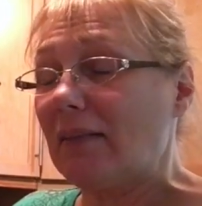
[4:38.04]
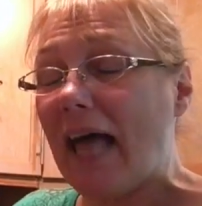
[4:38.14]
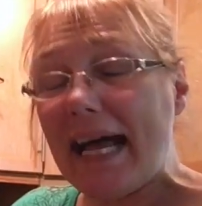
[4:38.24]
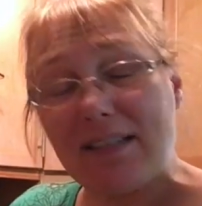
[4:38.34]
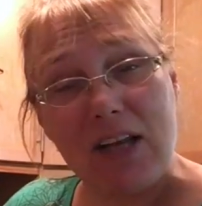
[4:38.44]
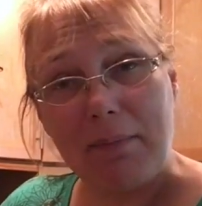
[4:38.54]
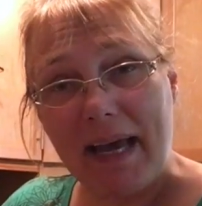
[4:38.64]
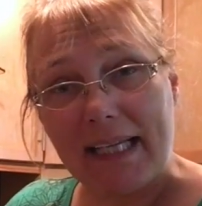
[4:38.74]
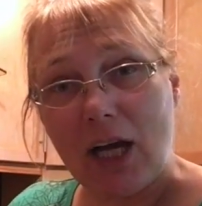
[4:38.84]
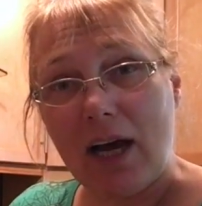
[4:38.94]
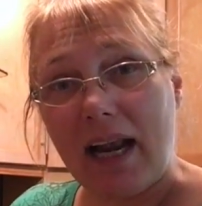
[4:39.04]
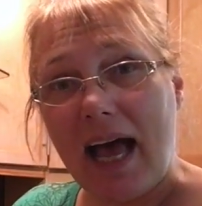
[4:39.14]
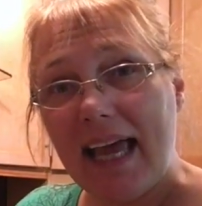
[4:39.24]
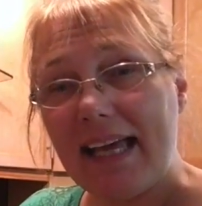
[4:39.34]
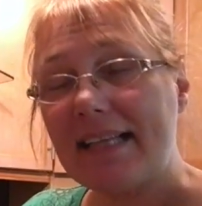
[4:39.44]
last time I had gone,
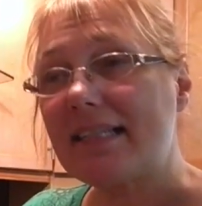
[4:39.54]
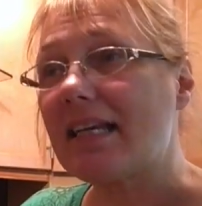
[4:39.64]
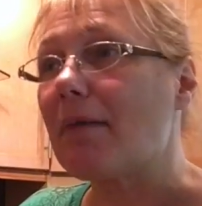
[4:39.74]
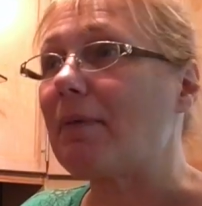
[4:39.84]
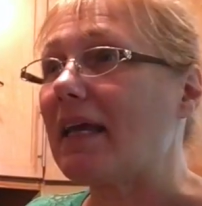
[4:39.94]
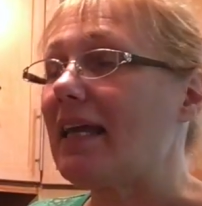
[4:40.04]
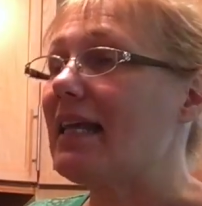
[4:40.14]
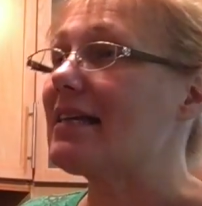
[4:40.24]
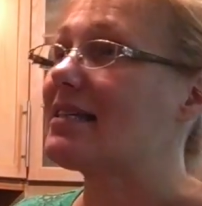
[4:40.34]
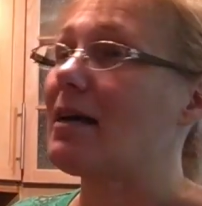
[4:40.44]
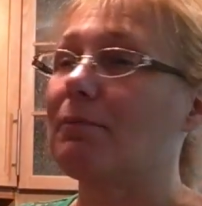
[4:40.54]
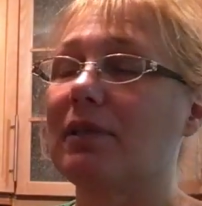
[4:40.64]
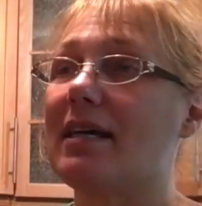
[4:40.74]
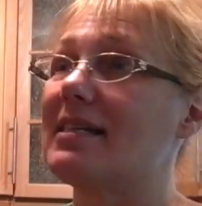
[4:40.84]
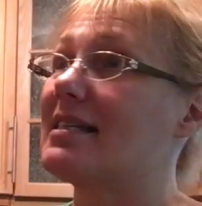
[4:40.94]
I ended up eating
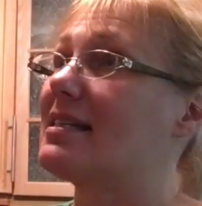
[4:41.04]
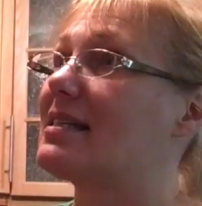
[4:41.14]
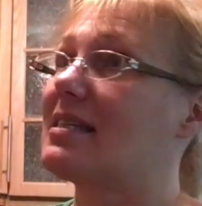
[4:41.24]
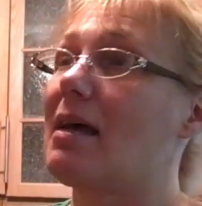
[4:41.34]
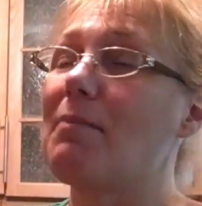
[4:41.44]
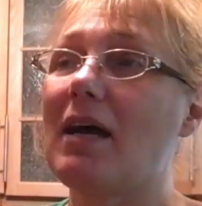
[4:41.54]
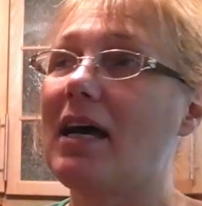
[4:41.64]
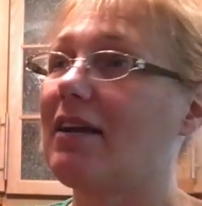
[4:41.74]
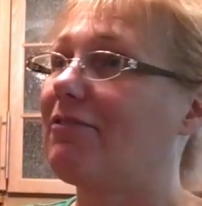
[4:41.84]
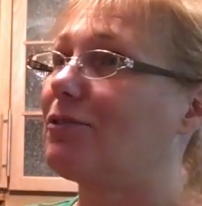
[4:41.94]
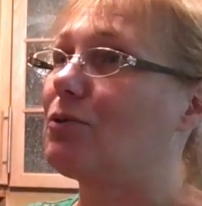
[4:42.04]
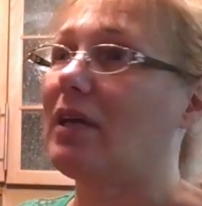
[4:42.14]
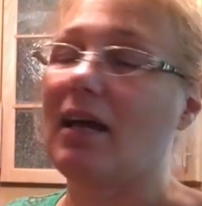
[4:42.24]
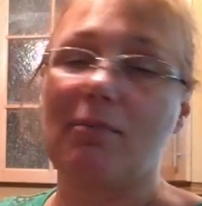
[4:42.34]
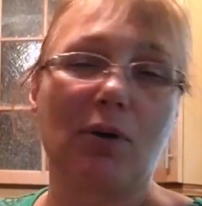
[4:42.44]
someplace, and some kind of food
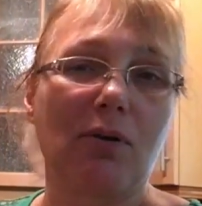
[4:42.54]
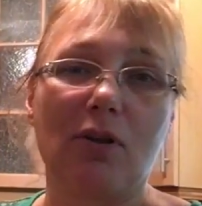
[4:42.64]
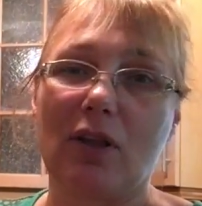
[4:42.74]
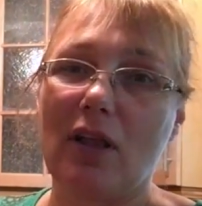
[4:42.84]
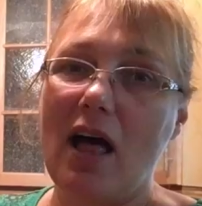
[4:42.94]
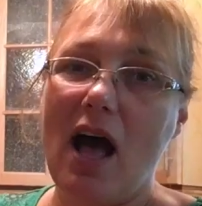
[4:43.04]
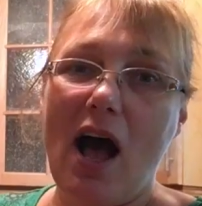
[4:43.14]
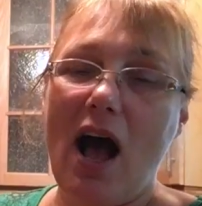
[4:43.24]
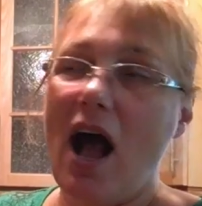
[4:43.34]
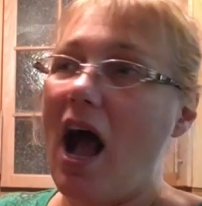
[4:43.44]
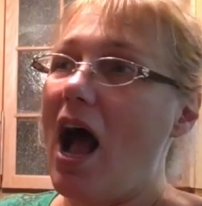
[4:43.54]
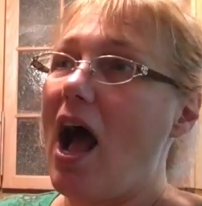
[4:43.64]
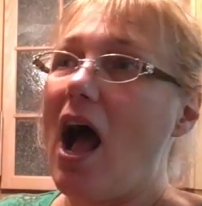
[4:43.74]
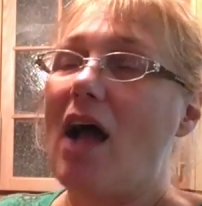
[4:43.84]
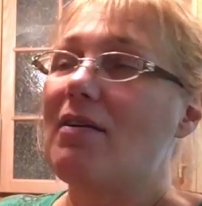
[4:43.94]
chemical
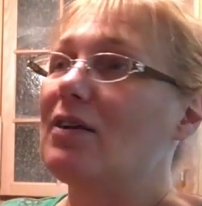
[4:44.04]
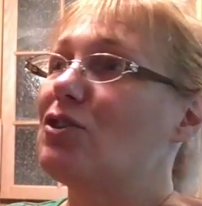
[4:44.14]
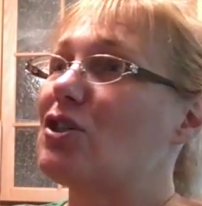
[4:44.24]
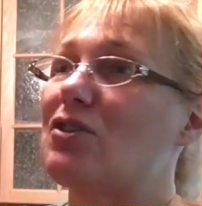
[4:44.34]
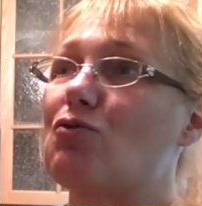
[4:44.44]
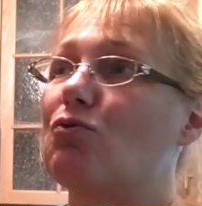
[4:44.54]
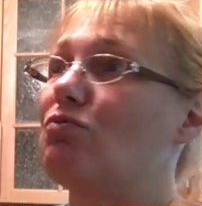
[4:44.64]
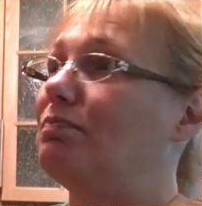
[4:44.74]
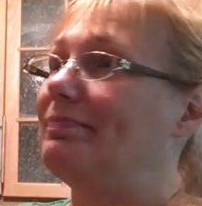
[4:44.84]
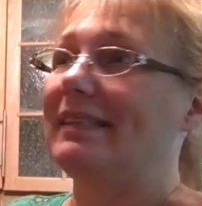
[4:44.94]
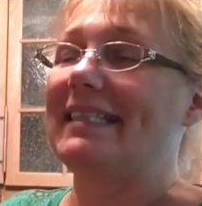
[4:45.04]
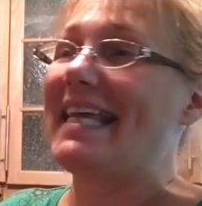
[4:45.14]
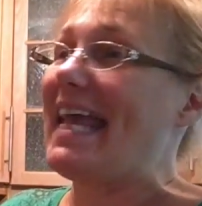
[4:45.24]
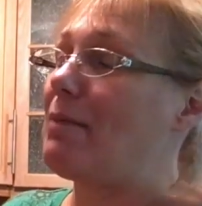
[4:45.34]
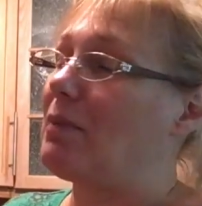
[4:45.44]
just
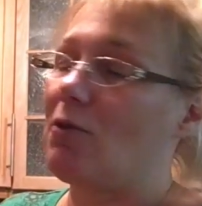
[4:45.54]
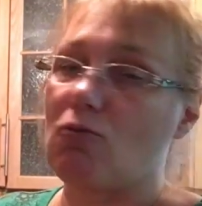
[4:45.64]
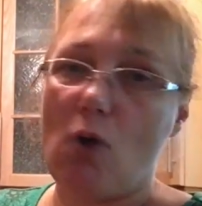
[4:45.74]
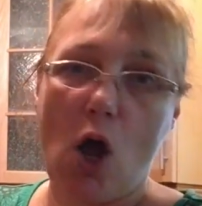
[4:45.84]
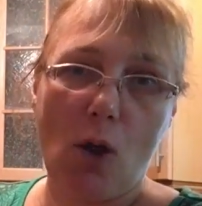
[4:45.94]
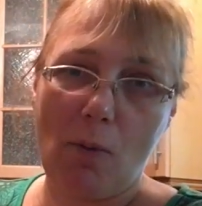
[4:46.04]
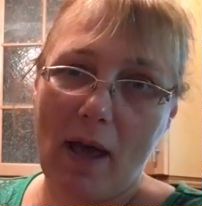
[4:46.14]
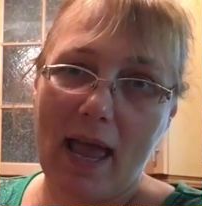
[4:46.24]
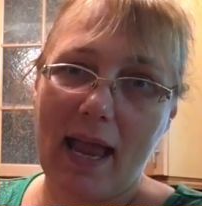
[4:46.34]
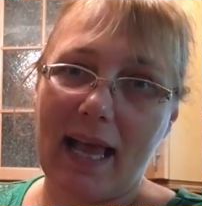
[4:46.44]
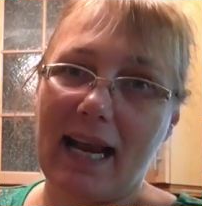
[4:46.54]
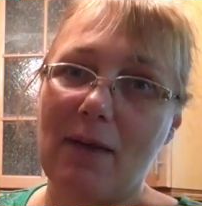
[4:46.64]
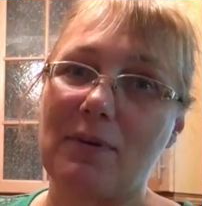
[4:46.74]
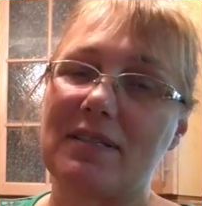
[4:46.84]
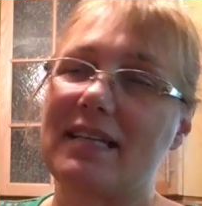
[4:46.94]
hit me the wrong way, and
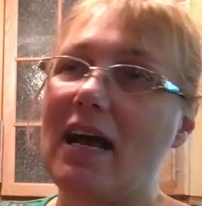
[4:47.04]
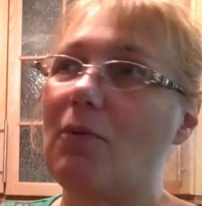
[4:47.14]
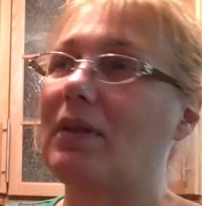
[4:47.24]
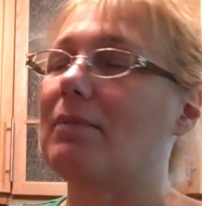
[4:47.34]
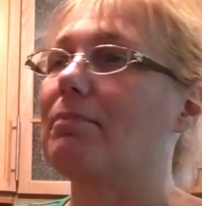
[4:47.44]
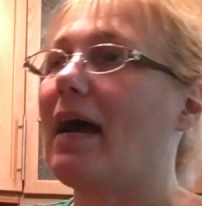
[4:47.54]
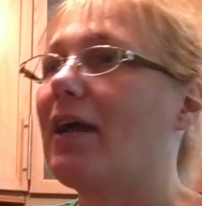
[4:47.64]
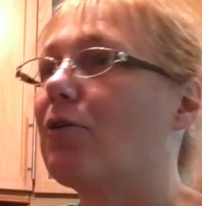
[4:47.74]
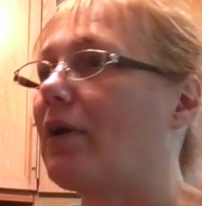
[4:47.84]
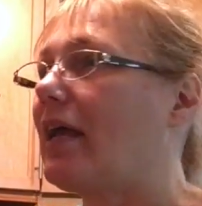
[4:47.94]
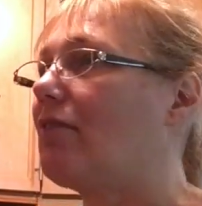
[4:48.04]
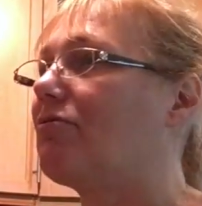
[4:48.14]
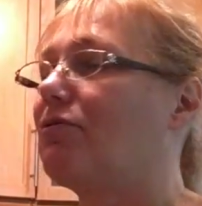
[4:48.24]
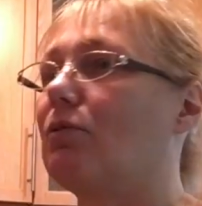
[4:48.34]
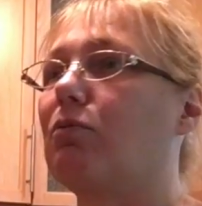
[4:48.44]
I was down with a migraine
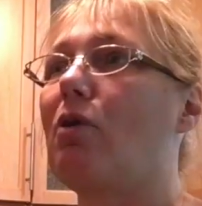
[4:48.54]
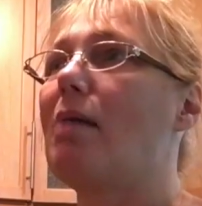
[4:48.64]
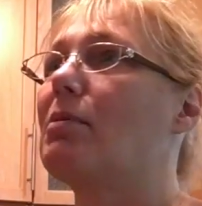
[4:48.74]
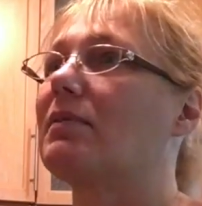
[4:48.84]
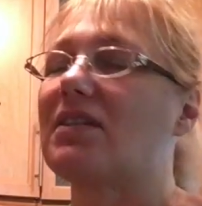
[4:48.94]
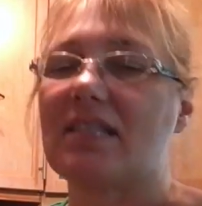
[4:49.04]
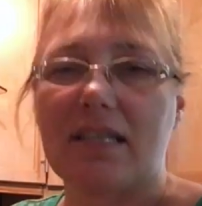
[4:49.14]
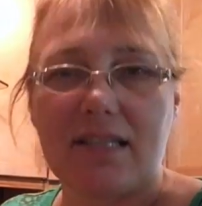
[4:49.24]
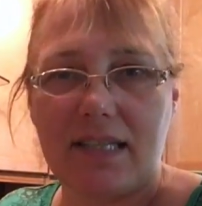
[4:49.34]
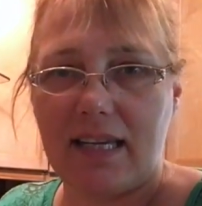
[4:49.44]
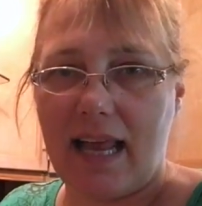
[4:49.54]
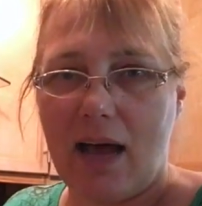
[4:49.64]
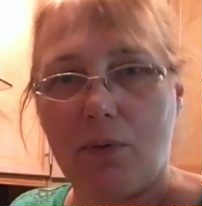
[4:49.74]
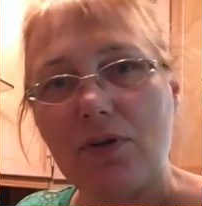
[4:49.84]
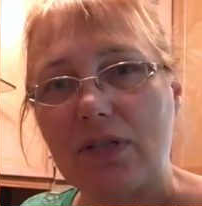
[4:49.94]
for probably 16
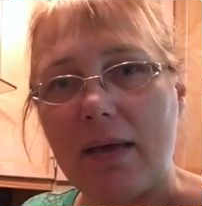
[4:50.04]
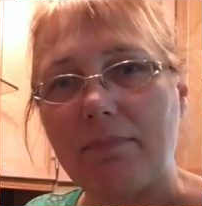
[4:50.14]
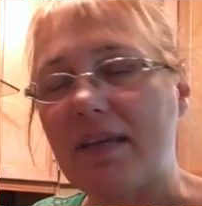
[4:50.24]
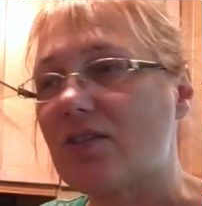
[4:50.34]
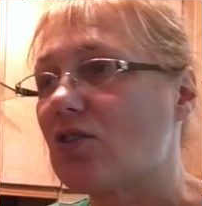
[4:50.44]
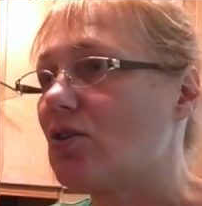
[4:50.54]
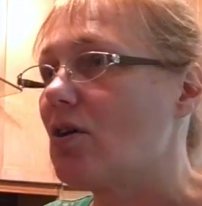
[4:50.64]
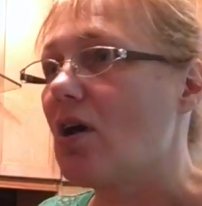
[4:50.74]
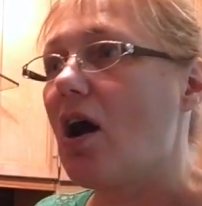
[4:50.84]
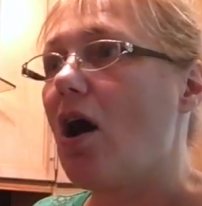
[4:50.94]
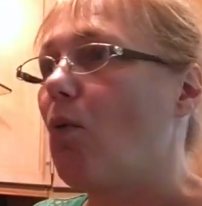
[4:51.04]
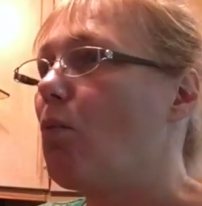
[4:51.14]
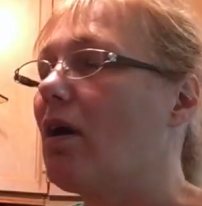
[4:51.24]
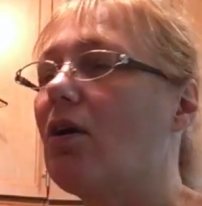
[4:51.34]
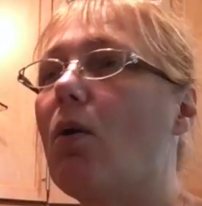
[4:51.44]
hours. I missed
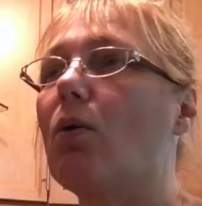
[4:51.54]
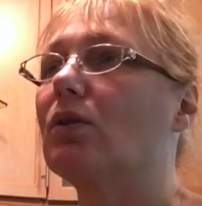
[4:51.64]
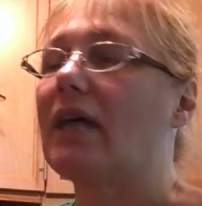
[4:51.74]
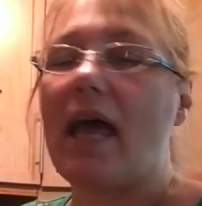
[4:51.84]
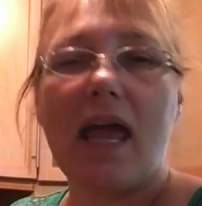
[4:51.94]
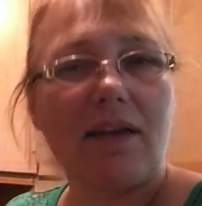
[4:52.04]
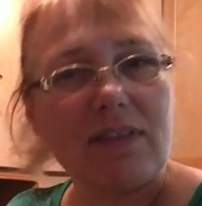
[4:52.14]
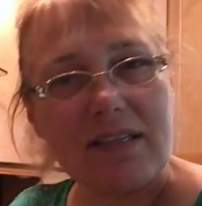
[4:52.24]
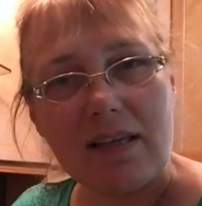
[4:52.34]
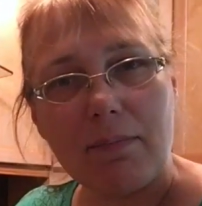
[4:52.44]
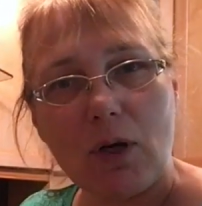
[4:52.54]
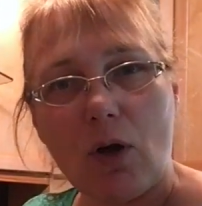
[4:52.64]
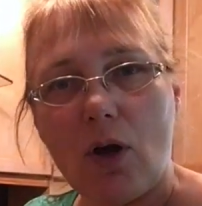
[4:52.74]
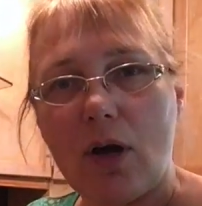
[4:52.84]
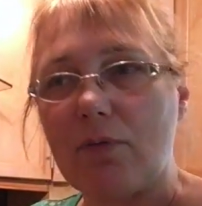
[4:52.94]
one whole day of the
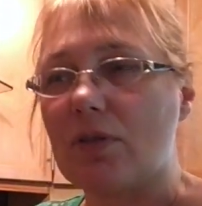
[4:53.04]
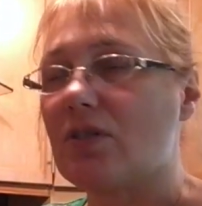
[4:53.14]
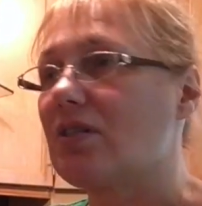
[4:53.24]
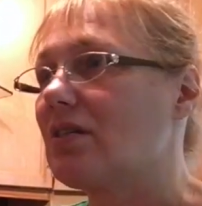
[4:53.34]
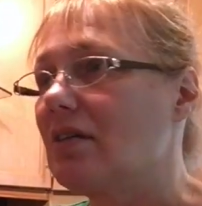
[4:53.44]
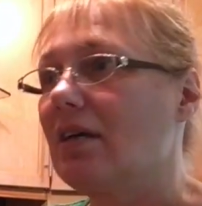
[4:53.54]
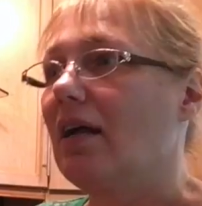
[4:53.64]
seminar. It was